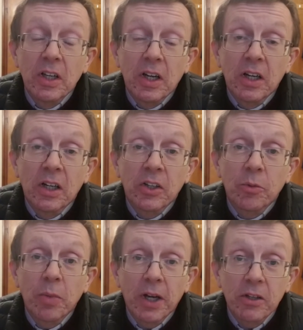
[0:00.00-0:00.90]
and
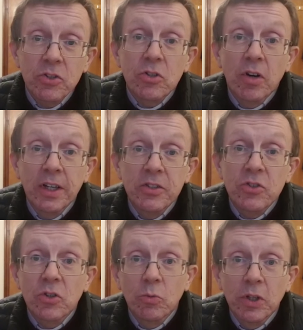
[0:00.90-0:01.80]
by God's
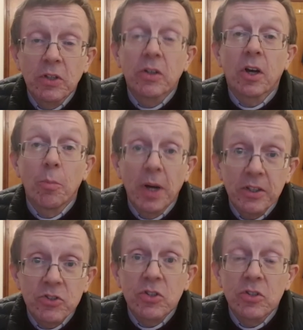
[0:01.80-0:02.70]
grace, we're doing our
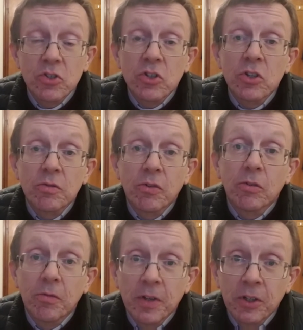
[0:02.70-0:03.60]
best to
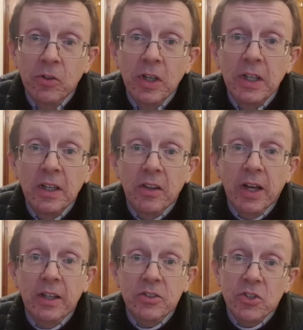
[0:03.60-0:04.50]
fulfil
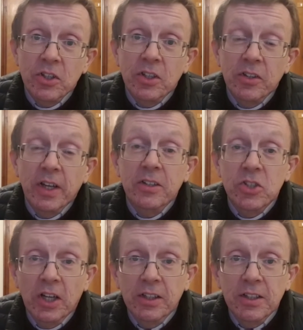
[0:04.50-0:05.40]
that
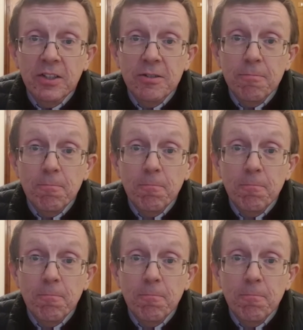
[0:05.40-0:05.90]
challenge.